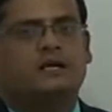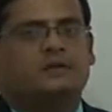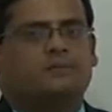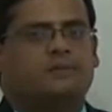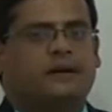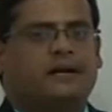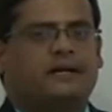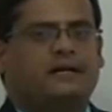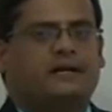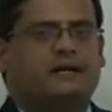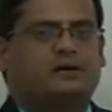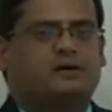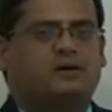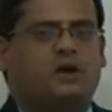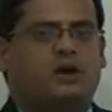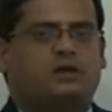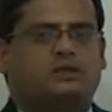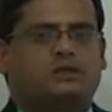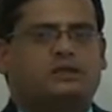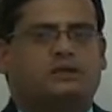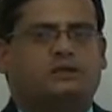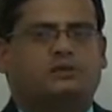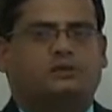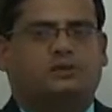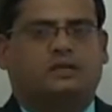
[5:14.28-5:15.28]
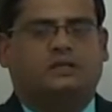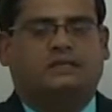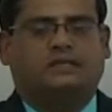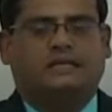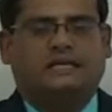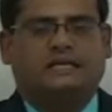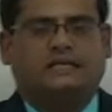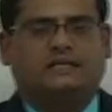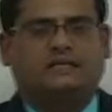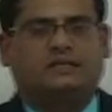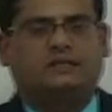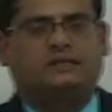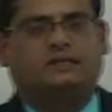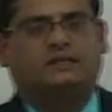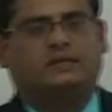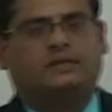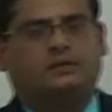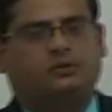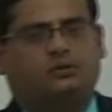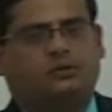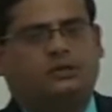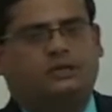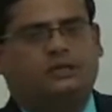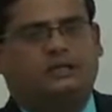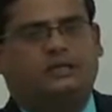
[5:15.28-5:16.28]
Main technologies into the
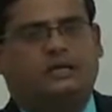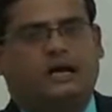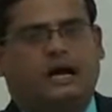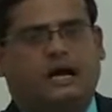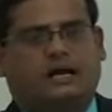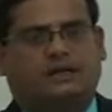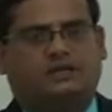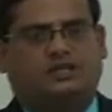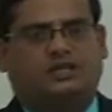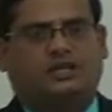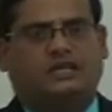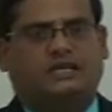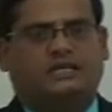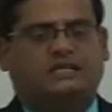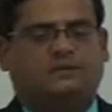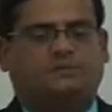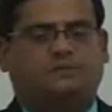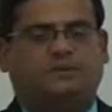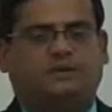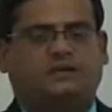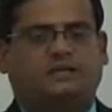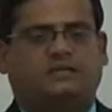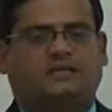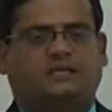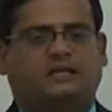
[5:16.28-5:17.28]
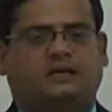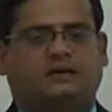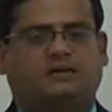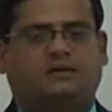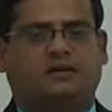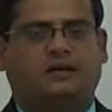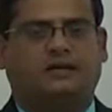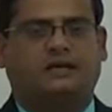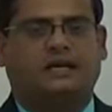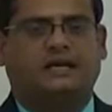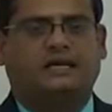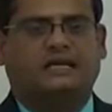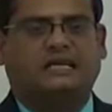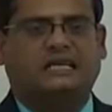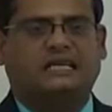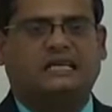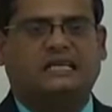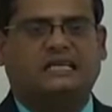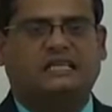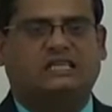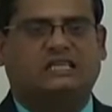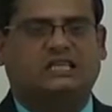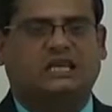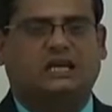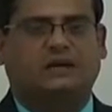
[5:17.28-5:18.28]
J2E are JSP, Servlet and
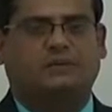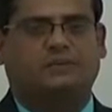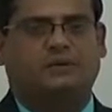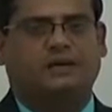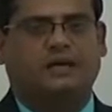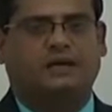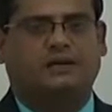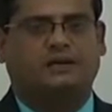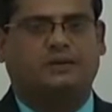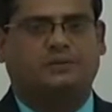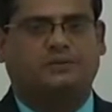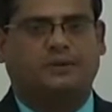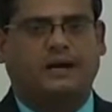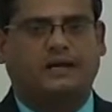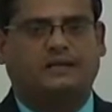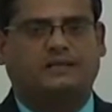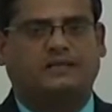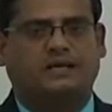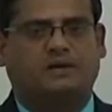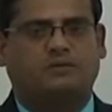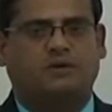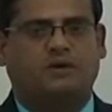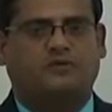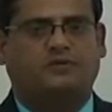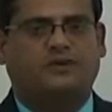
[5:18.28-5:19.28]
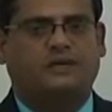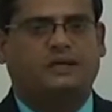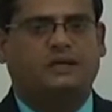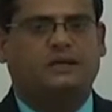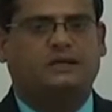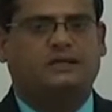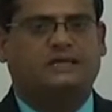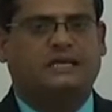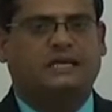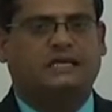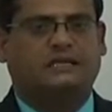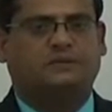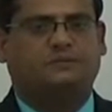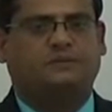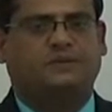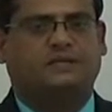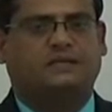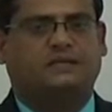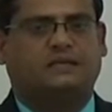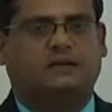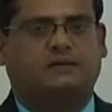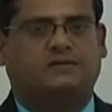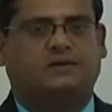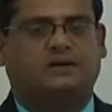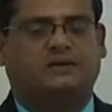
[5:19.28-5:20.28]
EJB. Enterprise Java Bean, JSP,
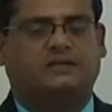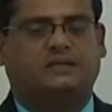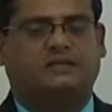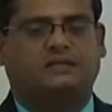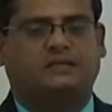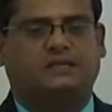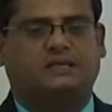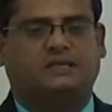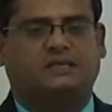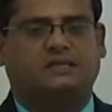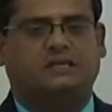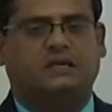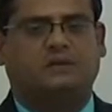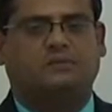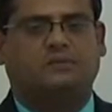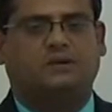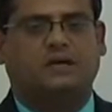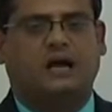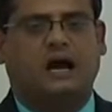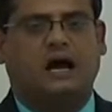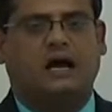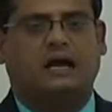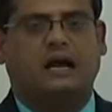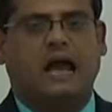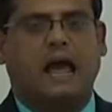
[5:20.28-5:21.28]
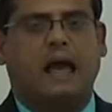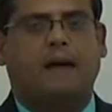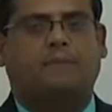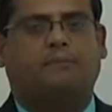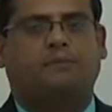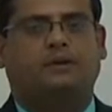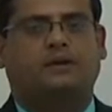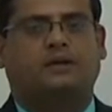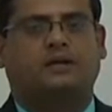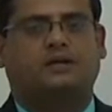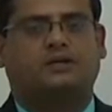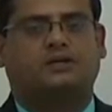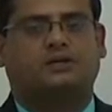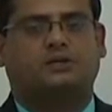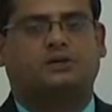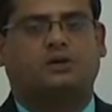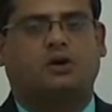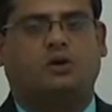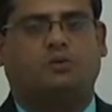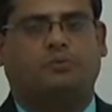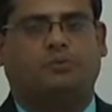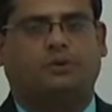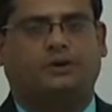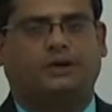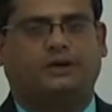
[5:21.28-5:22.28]
Servlet and EJB are application
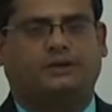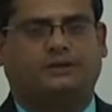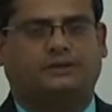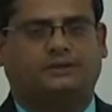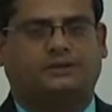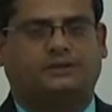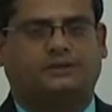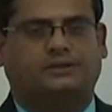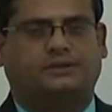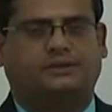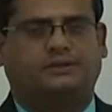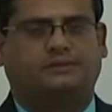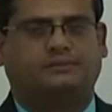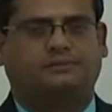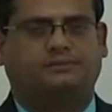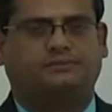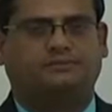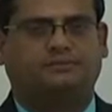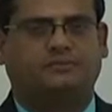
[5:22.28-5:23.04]
components.